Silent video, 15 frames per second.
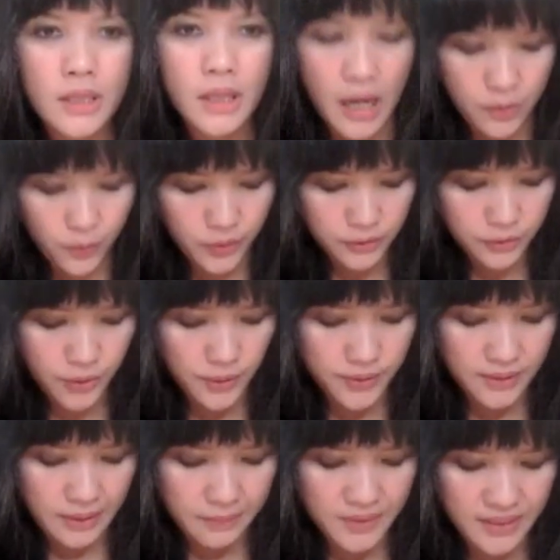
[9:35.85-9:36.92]
I will draw
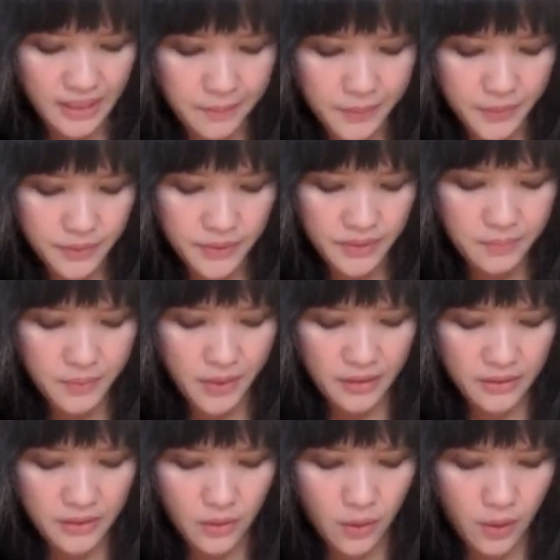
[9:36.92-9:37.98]
some samples
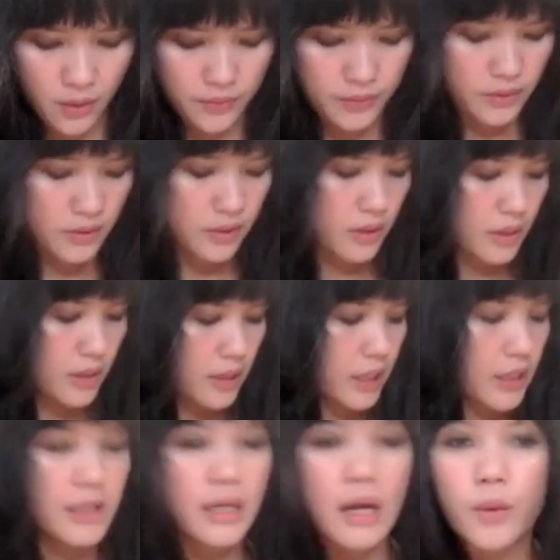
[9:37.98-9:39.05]
based on
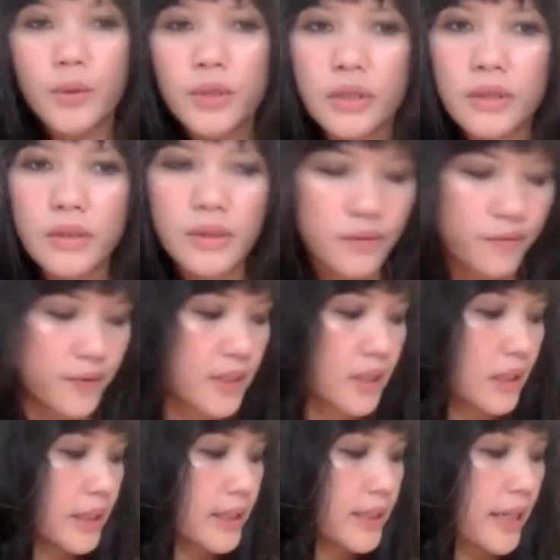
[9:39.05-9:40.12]
encounters
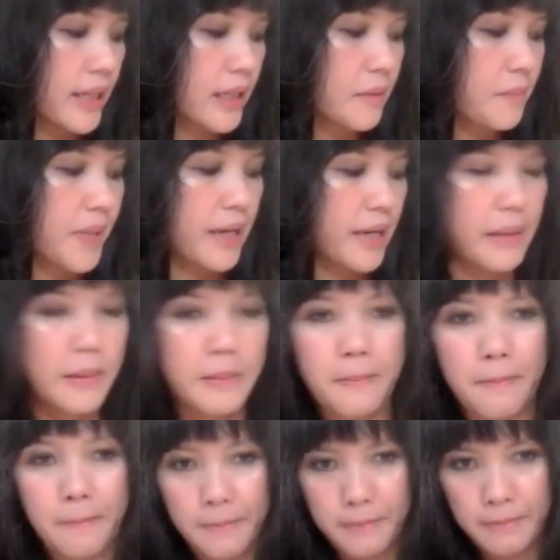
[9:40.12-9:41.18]
facilitated by
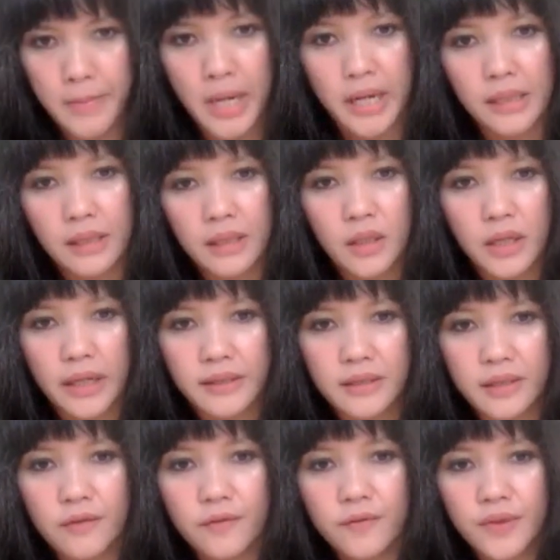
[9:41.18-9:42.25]
my
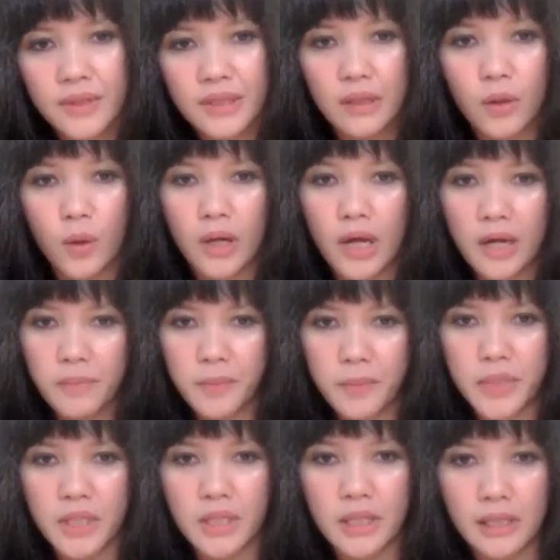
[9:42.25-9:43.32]
collective, Sekolah
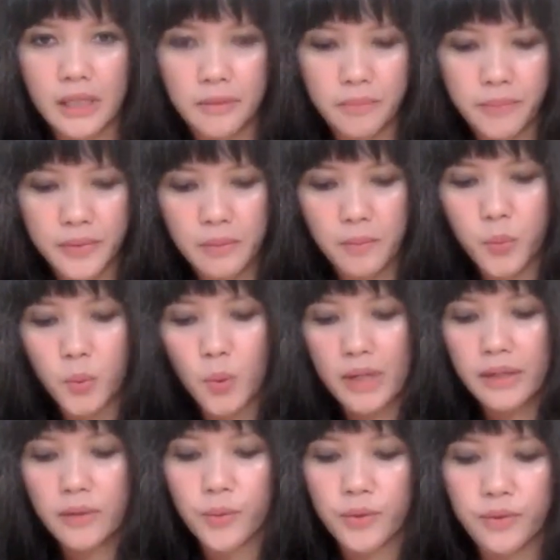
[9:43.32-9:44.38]
Pemikiran
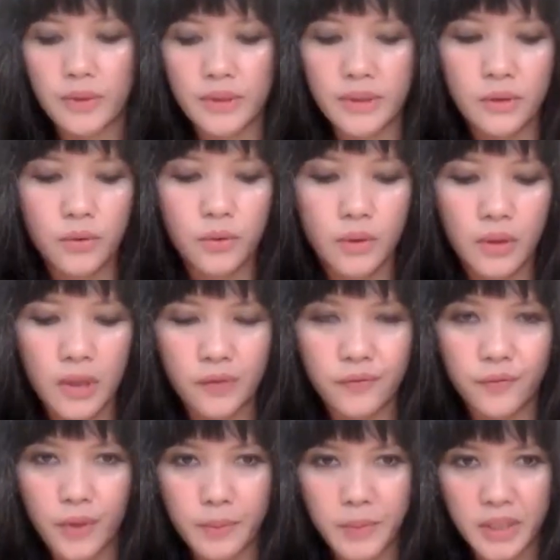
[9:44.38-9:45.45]
Perempuan, or the School
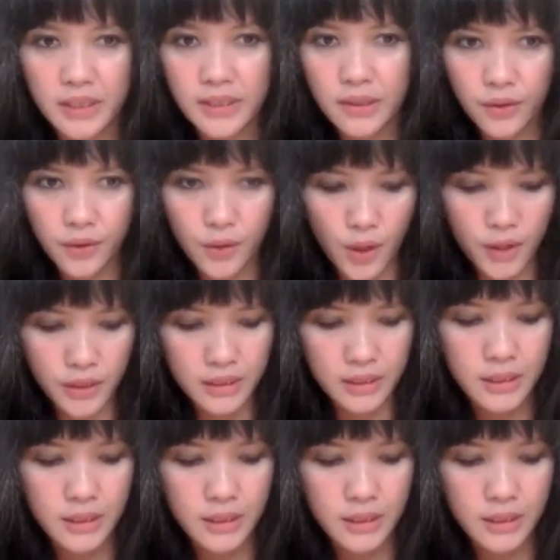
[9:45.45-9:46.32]
of Women's Thought,